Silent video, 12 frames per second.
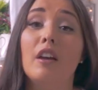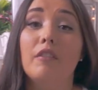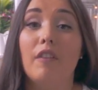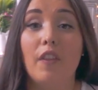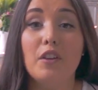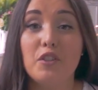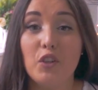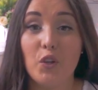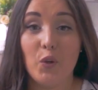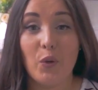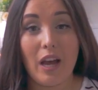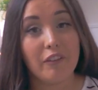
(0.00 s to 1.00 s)
For those of
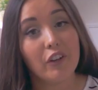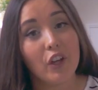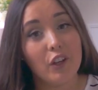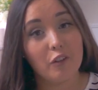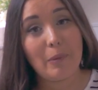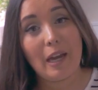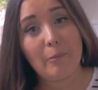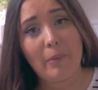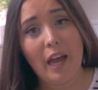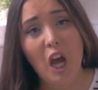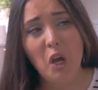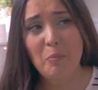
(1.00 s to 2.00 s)
you who haven't heard of Pat
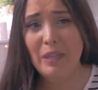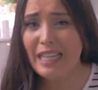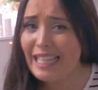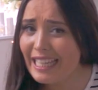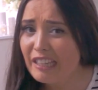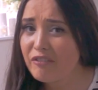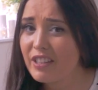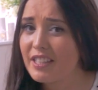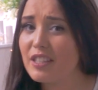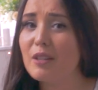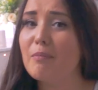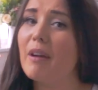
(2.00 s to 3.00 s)
Pat, I believe
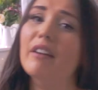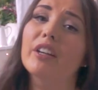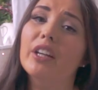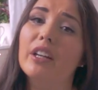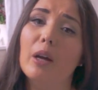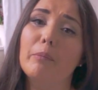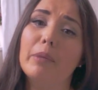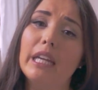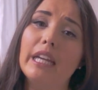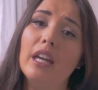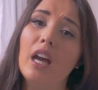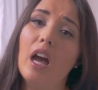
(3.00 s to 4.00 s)
it's an American
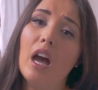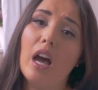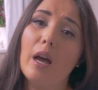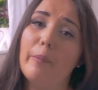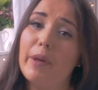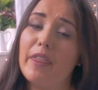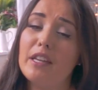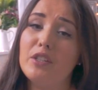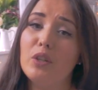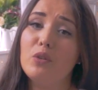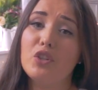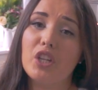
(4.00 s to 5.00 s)
company, but they
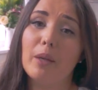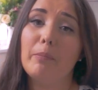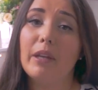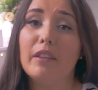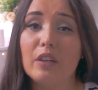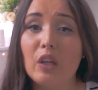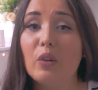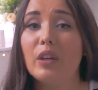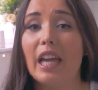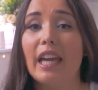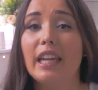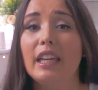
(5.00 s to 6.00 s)
do ship in the
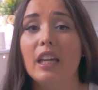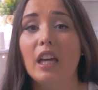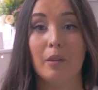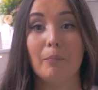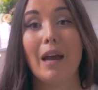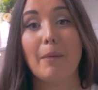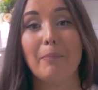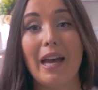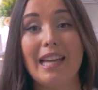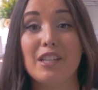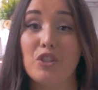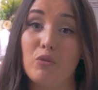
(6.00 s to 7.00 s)
UK. Pat
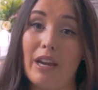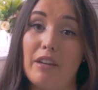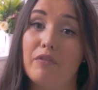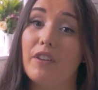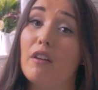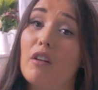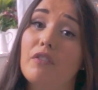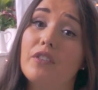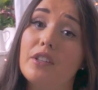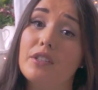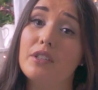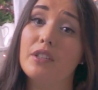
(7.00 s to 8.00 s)
Pat is great for their
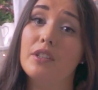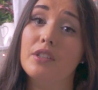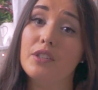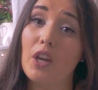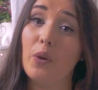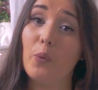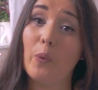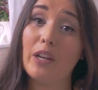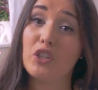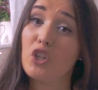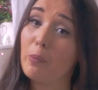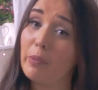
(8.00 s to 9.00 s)
offers, so when
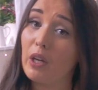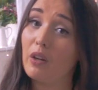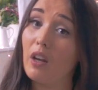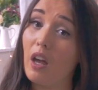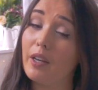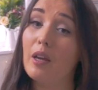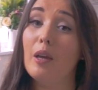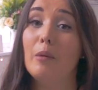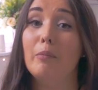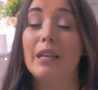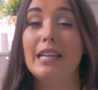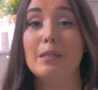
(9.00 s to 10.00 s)
shopping online,
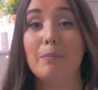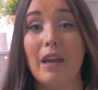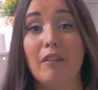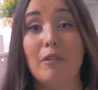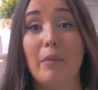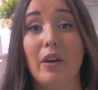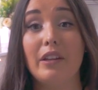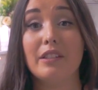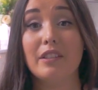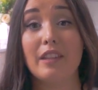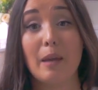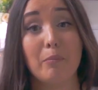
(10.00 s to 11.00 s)
please bear in mind
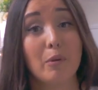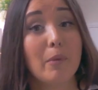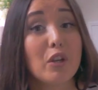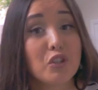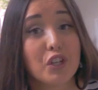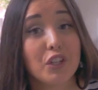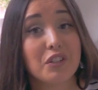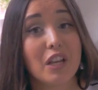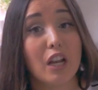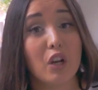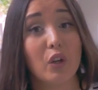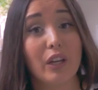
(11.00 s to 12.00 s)
their promotions
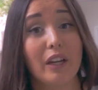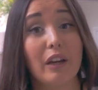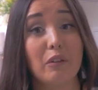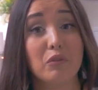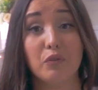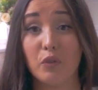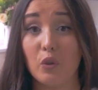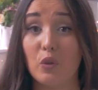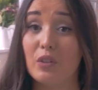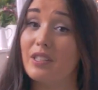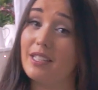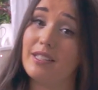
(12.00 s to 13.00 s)
and look out
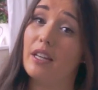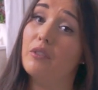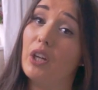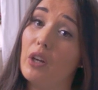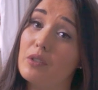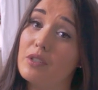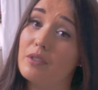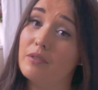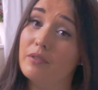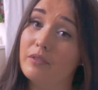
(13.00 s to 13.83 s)
for discount codes.